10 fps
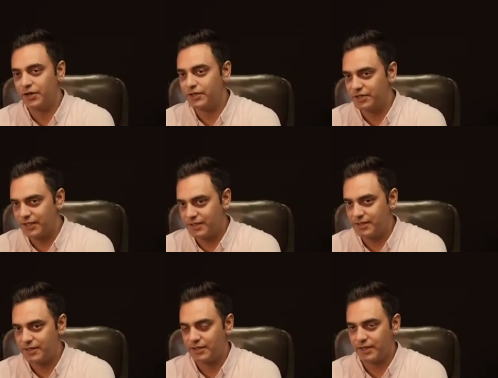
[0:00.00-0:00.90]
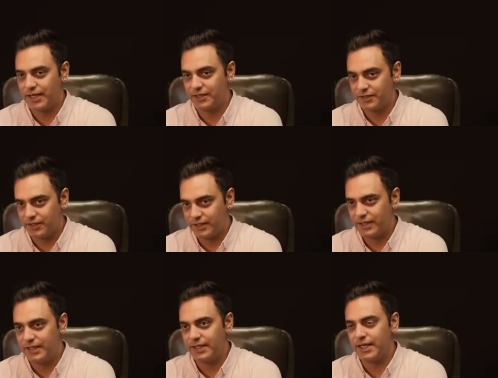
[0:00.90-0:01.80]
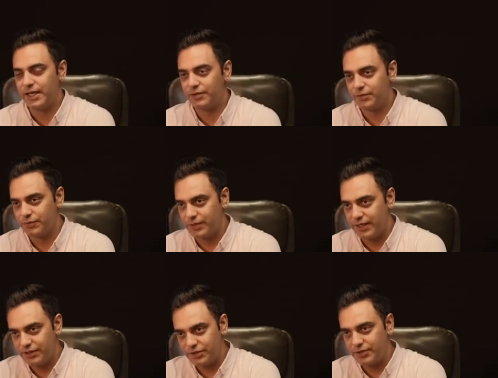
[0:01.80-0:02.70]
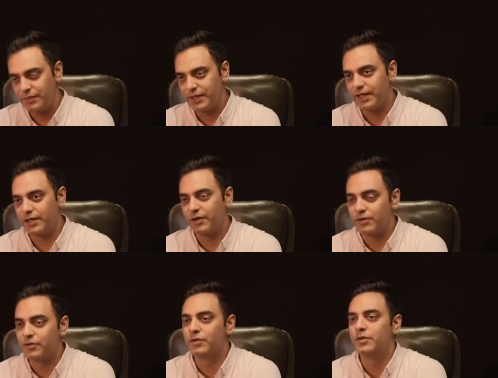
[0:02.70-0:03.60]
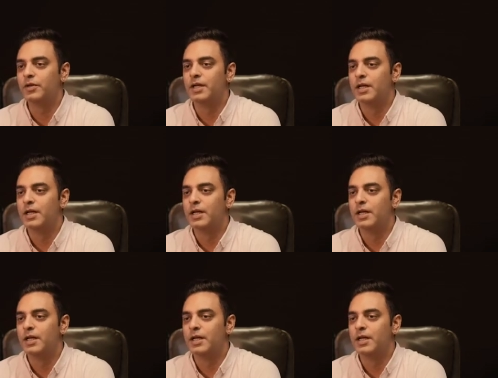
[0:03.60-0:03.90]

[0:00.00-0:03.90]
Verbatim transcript: not just externally and through the engine, but they are also